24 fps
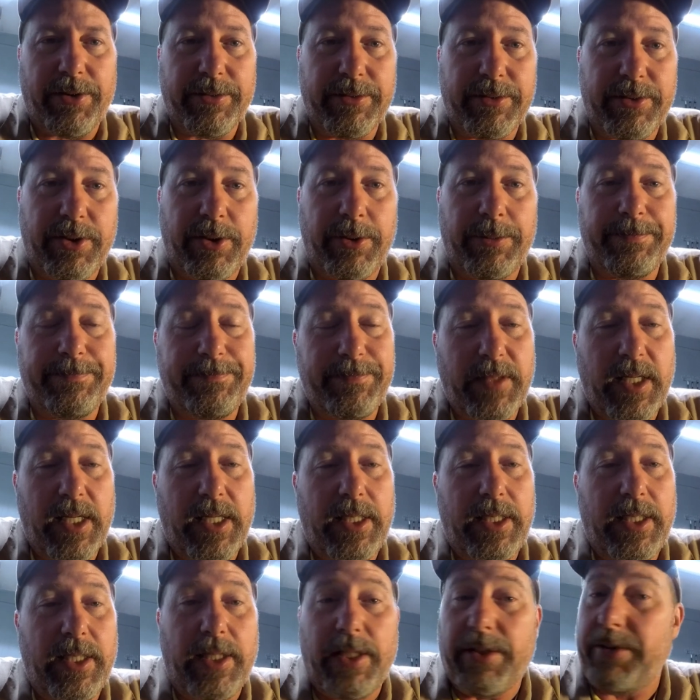So
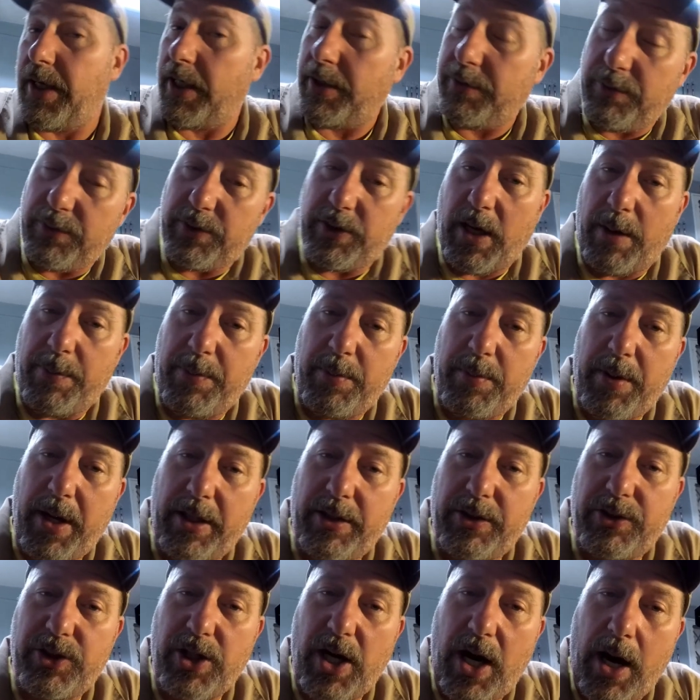thanks for stopping by the
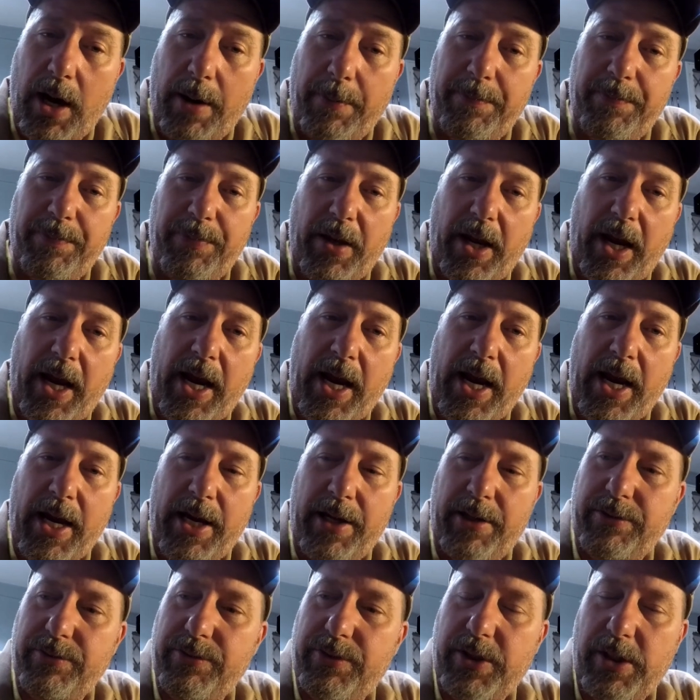shop,
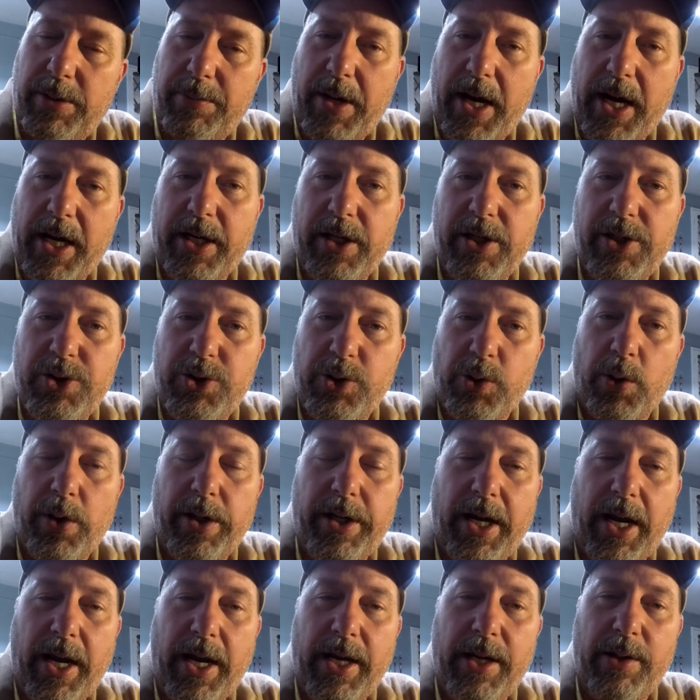and sit back and enjoy,
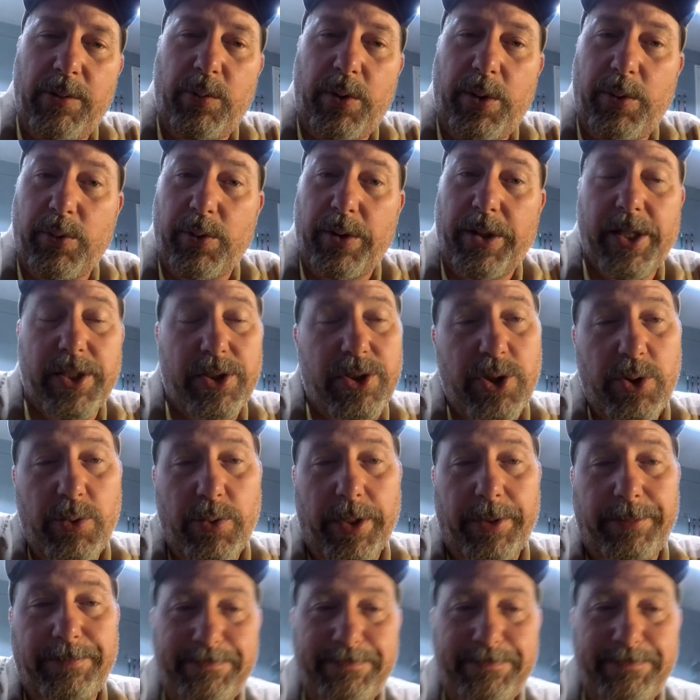and we will get to it.